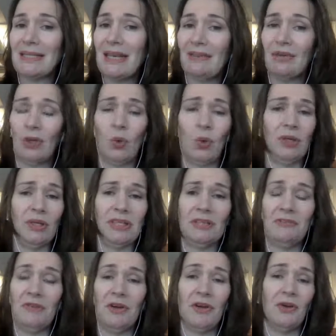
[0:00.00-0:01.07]
have a quality
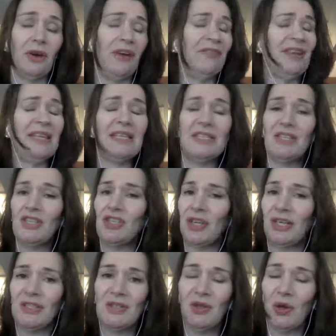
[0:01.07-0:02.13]
photograph. It is
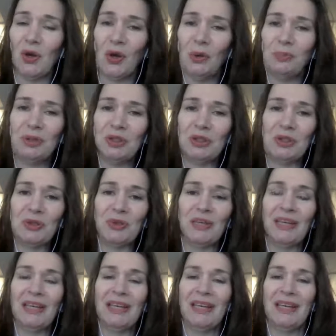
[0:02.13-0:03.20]
just not optional.
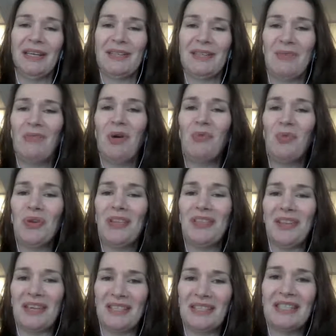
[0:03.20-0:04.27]
Someone with
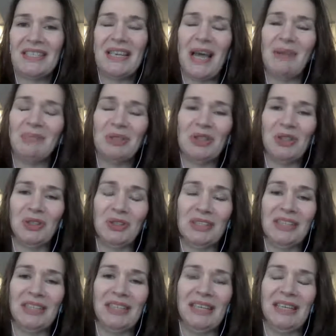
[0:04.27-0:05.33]
a
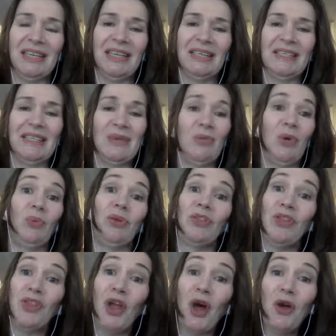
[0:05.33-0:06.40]
snapshot, someone with
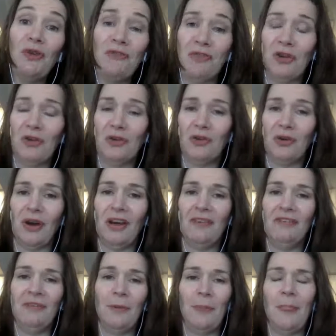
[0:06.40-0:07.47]
no photograph,
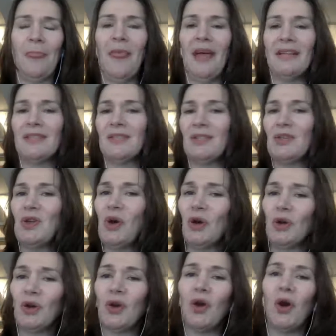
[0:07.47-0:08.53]
that's not
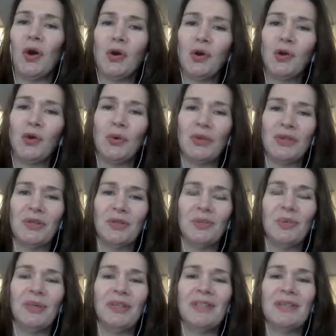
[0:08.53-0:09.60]
congruent
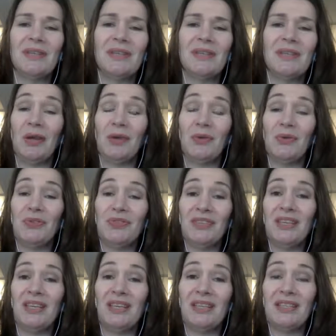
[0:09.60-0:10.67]
with somebody who's
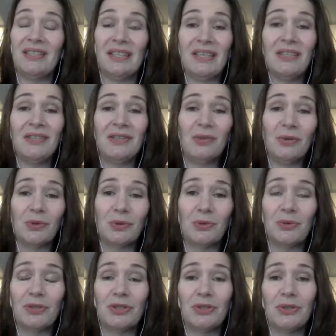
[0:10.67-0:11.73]
seen as integral
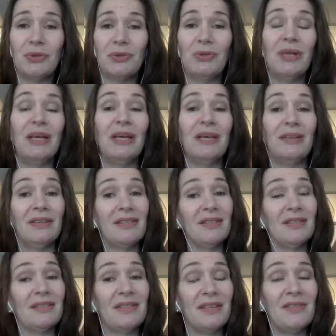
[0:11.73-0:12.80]
to the
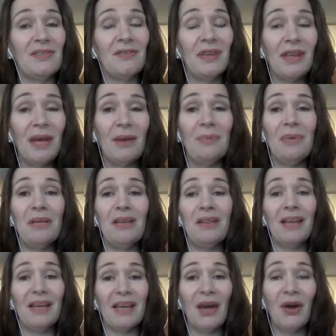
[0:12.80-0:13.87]
success of the company that
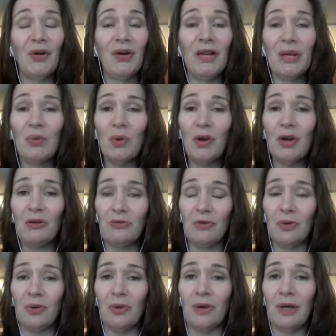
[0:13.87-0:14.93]
they currently work
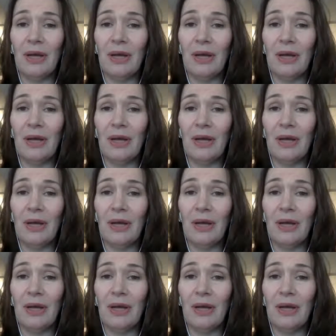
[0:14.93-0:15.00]
for,